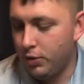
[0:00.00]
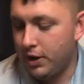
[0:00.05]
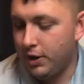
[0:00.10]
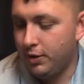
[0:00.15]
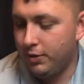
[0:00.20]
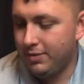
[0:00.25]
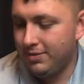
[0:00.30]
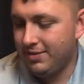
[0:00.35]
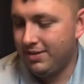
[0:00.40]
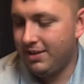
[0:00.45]

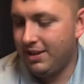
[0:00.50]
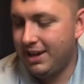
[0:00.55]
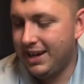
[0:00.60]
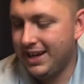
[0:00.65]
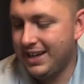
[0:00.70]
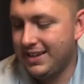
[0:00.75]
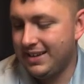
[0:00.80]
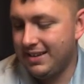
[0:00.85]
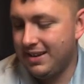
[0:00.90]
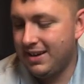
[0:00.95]
well,
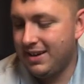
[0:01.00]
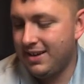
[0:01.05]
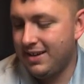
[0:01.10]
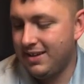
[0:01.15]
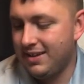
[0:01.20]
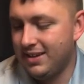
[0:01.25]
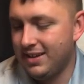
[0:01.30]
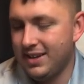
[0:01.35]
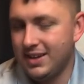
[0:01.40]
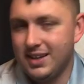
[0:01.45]
like
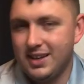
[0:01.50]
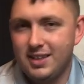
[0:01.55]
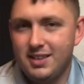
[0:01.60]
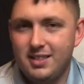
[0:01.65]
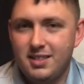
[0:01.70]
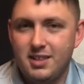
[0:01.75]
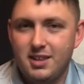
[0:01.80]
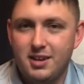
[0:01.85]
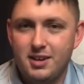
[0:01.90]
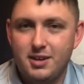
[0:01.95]

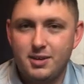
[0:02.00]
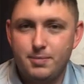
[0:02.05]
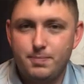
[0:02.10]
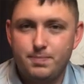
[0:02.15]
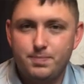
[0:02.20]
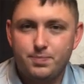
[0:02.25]
the